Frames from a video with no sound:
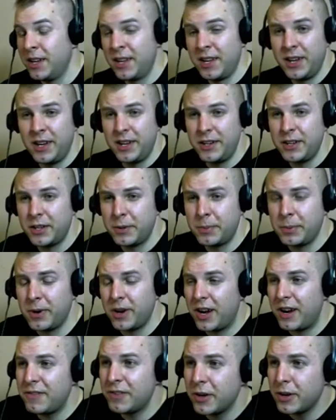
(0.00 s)
Another
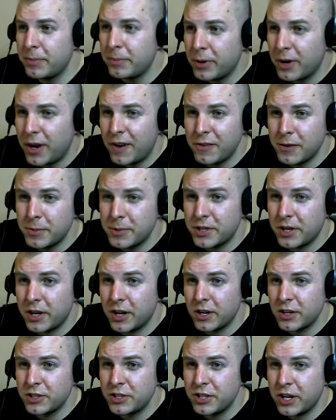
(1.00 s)
proverb. Proverbs
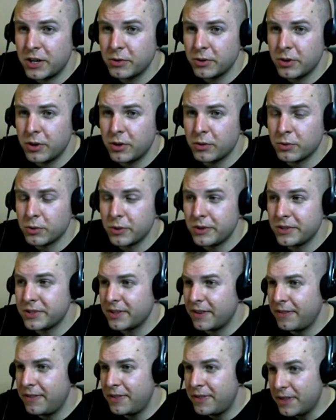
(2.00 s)
are general rules
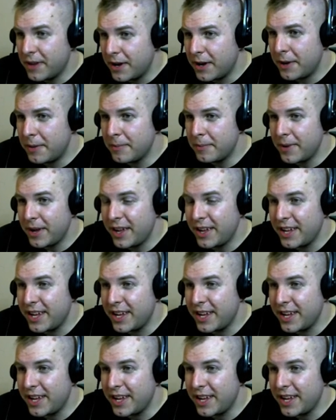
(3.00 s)
of thumb,